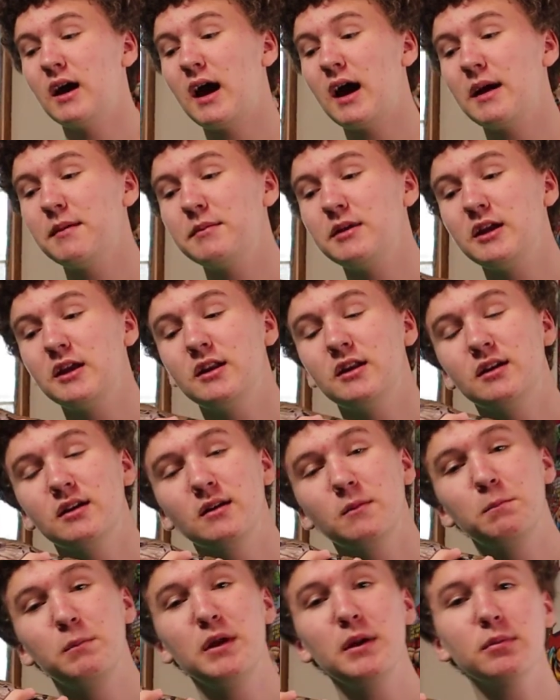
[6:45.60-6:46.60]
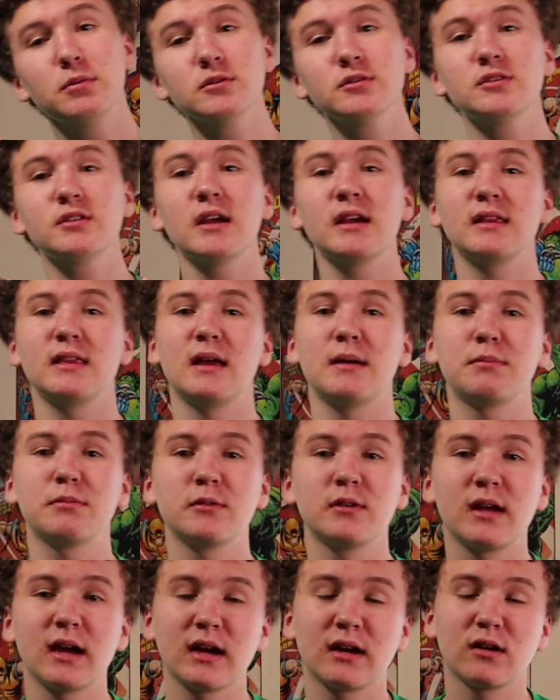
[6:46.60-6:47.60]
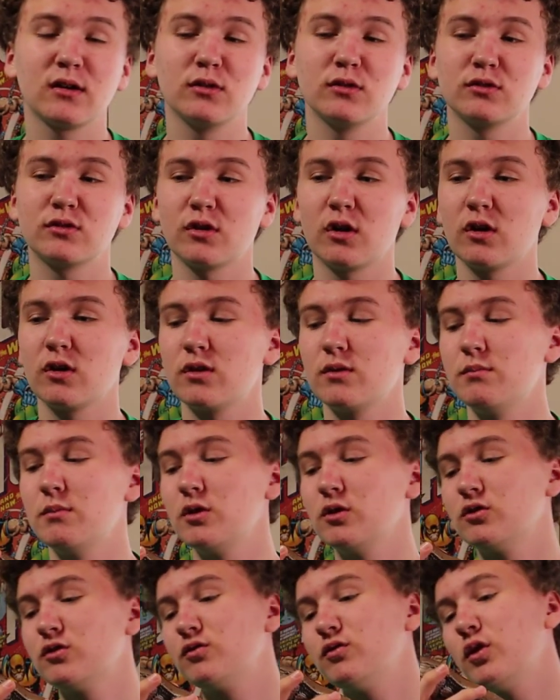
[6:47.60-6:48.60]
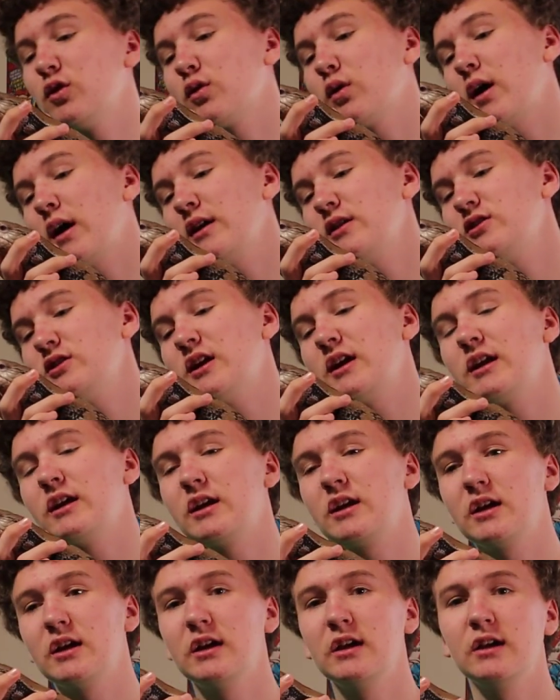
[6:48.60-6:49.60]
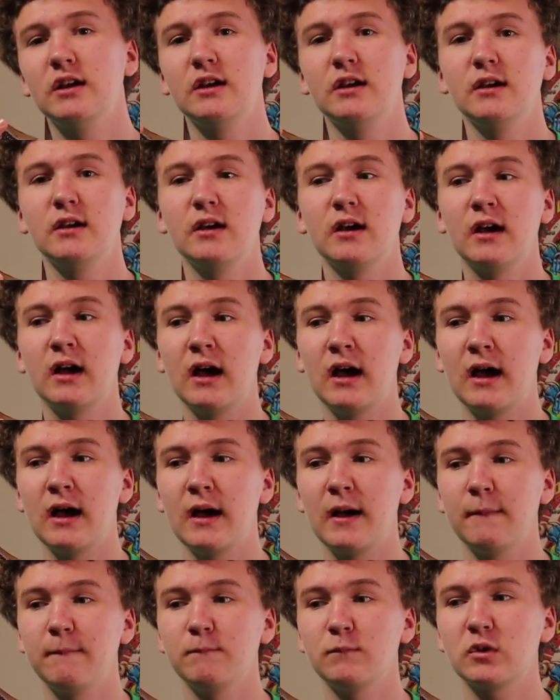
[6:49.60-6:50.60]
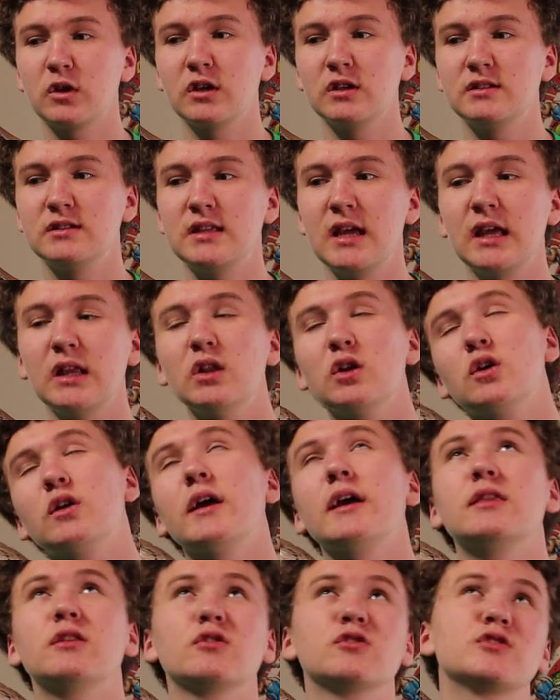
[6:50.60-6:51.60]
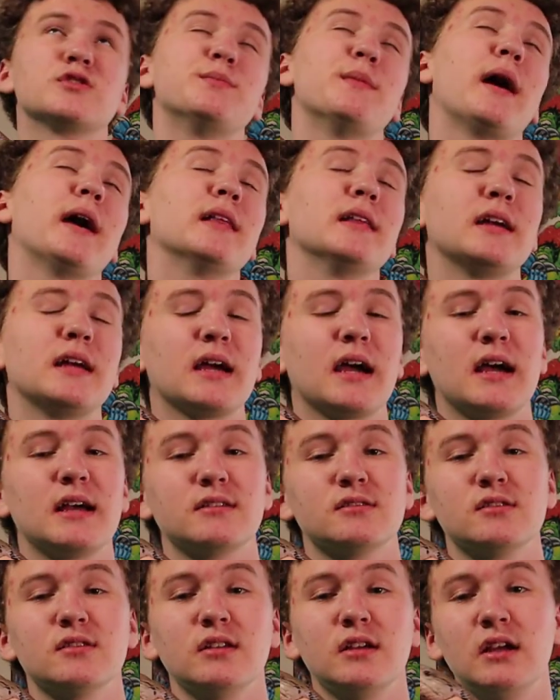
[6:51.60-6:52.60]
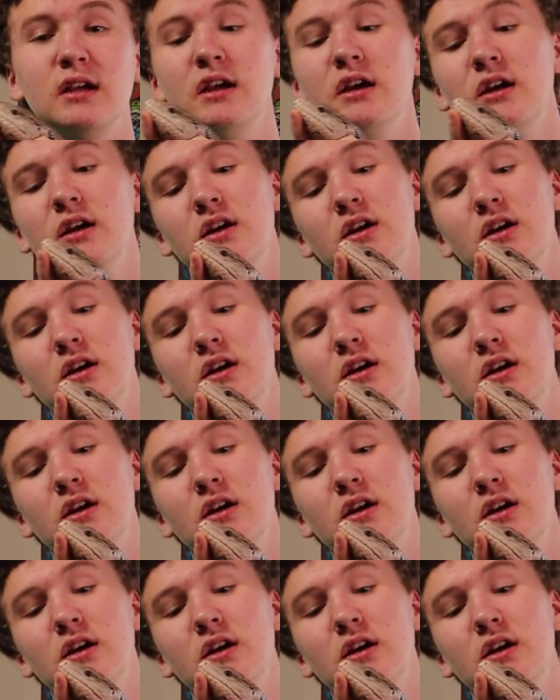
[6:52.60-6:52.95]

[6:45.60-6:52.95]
I mean, people say leopard geckos are the most photohygienic because they look like they're smiling constantly.